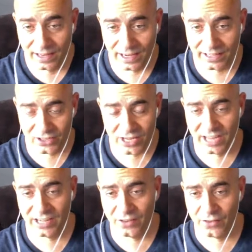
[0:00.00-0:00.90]
like you
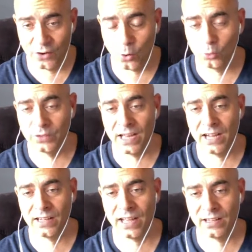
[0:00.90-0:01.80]
said, other than holding
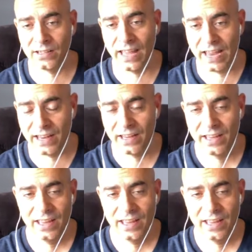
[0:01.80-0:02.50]
that leg